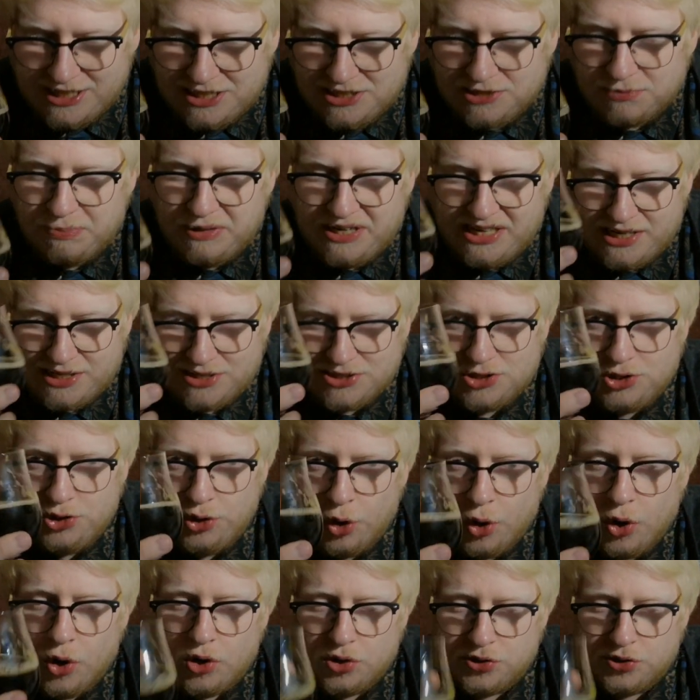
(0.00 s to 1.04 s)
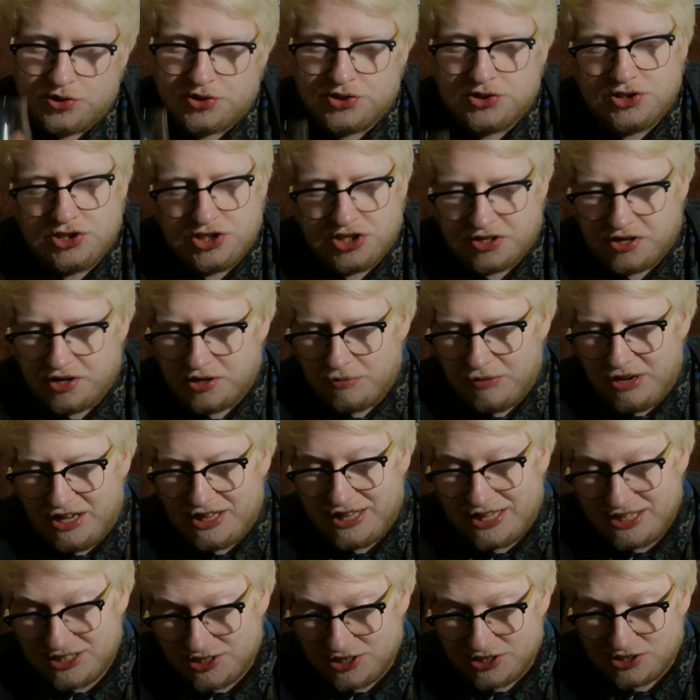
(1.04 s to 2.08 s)
this beer is yours. Do you know what I mean?
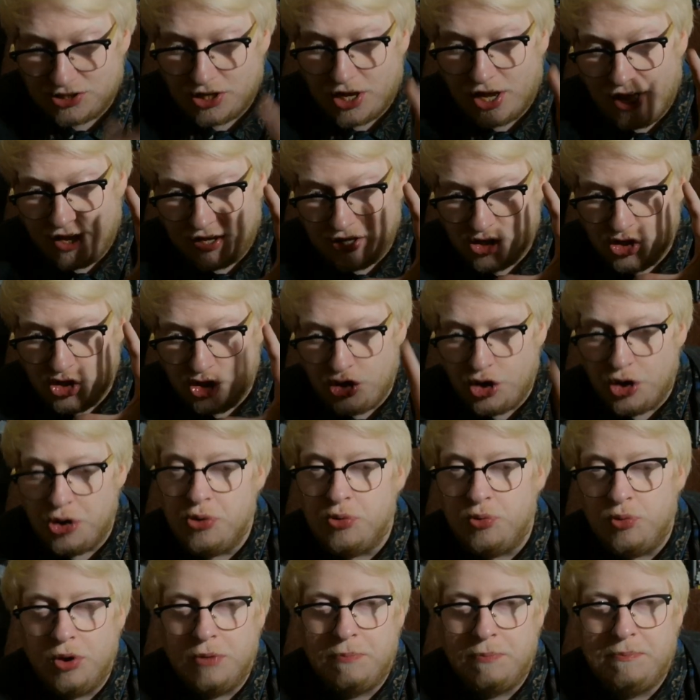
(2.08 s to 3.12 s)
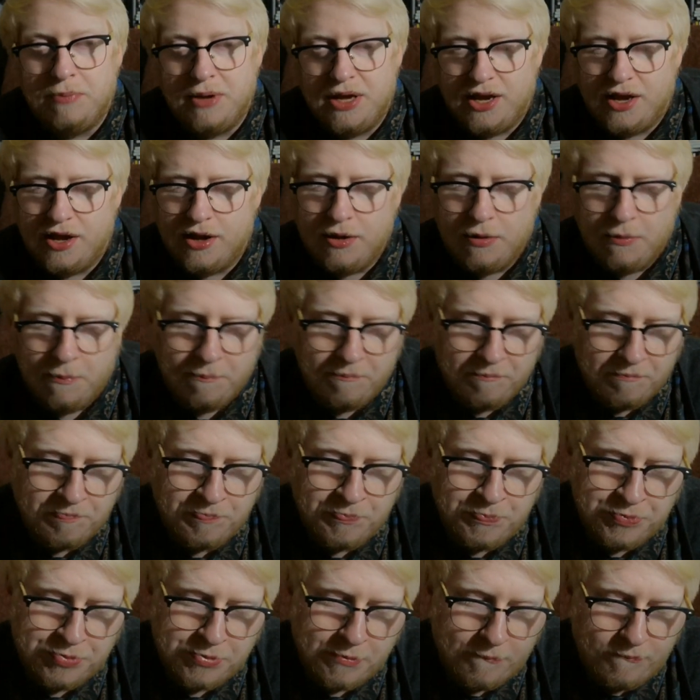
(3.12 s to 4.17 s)
This is a you beer.
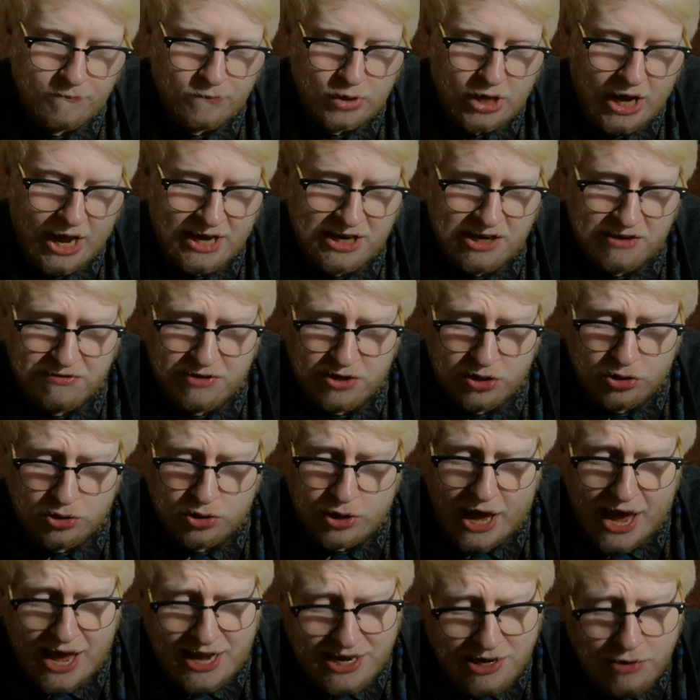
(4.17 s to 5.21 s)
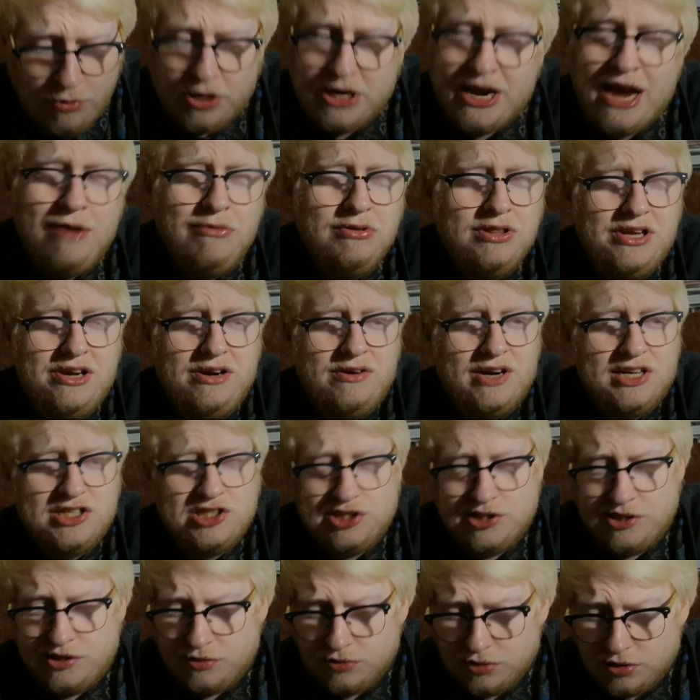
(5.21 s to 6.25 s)
And if you, anyone out there
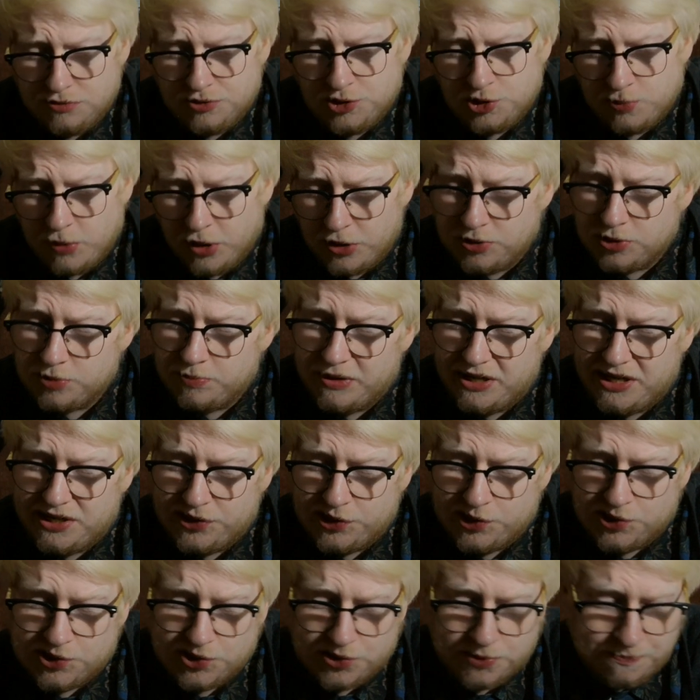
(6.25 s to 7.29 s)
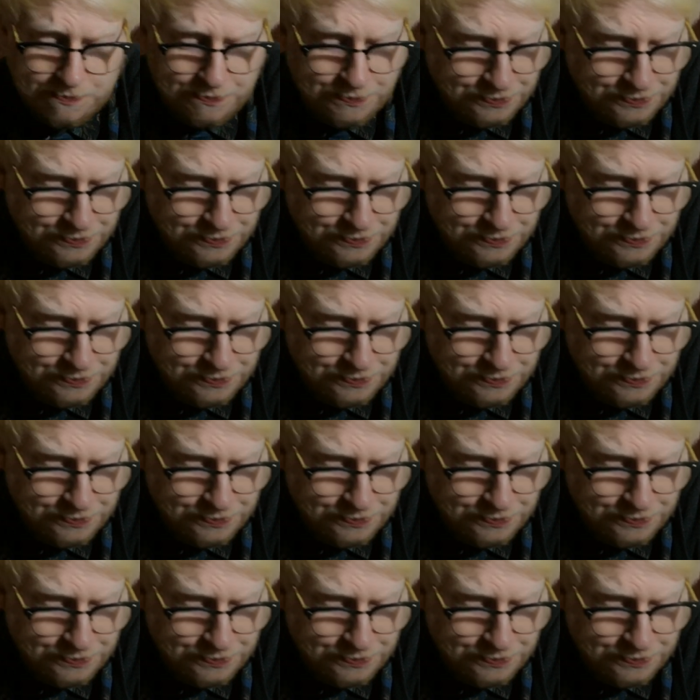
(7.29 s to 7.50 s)
actually who loves smoked beers,